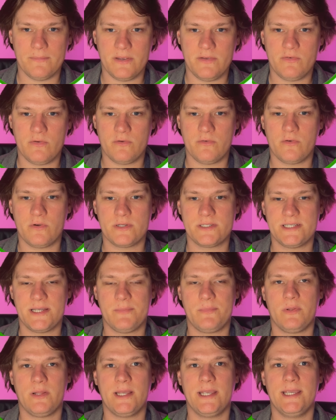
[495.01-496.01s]
If you're, for
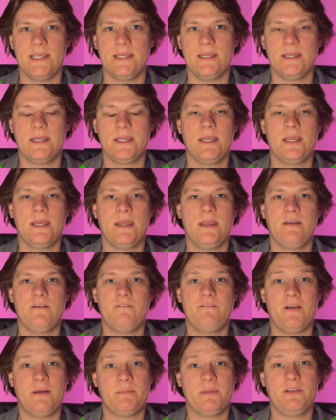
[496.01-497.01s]
example, a
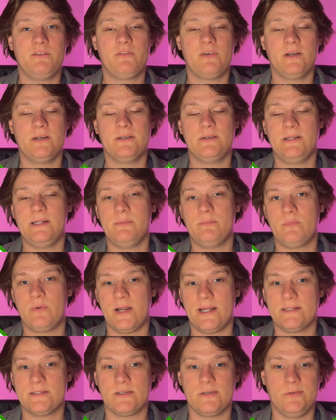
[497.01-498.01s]
family-friendly
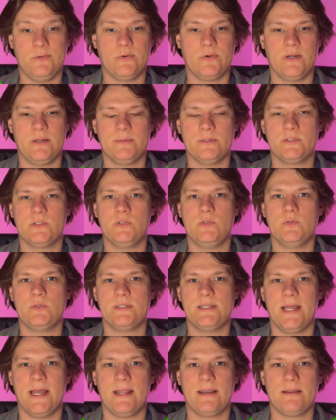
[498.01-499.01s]
brand, you're able to use
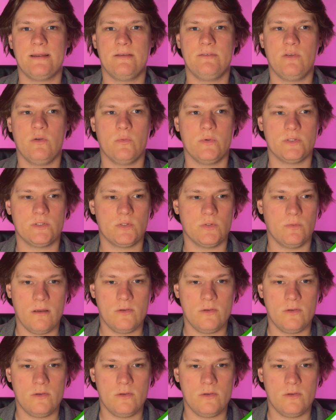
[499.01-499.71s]
that if you want to.